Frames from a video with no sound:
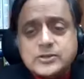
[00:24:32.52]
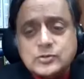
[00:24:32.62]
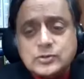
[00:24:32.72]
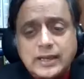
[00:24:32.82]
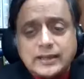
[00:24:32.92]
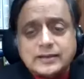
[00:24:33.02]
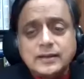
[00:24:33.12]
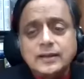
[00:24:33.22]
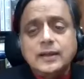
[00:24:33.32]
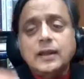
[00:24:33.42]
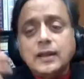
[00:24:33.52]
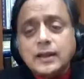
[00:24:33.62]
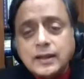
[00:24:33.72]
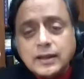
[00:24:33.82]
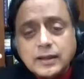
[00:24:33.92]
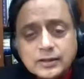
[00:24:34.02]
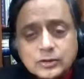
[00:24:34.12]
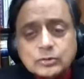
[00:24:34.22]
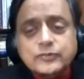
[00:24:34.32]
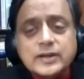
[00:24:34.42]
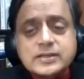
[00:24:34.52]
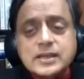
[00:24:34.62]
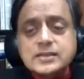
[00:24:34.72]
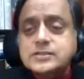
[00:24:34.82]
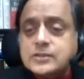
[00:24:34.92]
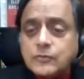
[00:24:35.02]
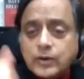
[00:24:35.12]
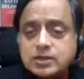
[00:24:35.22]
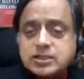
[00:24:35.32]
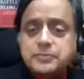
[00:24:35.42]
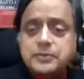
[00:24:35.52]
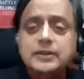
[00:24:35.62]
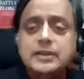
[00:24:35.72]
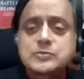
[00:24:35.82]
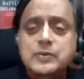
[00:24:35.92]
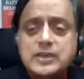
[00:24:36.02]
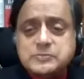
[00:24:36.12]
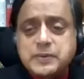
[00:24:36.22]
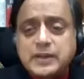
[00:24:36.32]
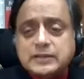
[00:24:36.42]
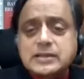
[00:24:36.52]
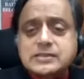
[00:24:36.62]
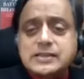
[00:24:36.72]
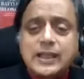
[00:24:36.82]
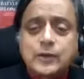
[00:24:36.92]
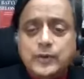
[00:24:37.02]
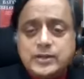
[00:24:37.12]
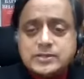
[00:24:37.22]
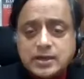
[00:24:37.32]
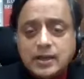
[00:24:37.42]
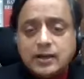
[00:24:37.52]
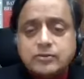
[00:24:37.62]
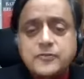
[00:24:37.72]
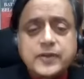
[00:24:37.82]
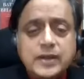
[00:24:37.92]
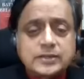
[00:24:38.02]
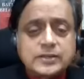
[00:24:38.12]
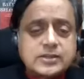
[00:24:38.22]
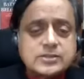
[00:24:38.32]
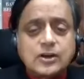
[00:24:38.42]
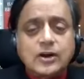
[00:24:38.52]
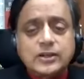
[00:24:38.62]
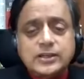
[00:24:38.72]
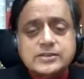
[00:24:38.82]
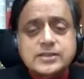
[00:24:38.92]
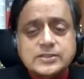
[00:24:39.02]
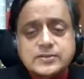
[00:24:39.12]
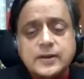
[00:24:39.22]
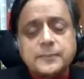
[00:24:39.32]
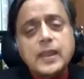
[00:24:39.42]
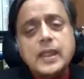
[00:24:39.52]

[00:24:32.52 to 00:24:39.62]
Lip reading: as you like. Hindutva says, worship in this way, speak this language, revere this God, etc.